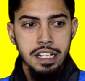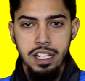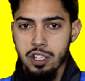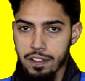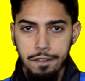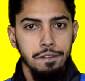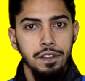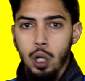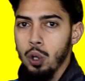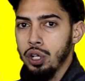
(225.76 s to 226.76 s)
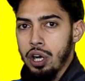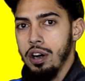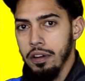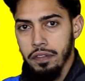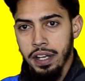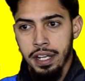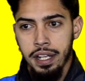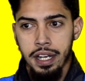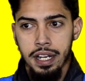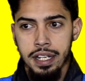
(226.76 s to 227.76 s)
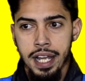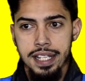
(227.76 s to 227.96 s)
It just flowed off, and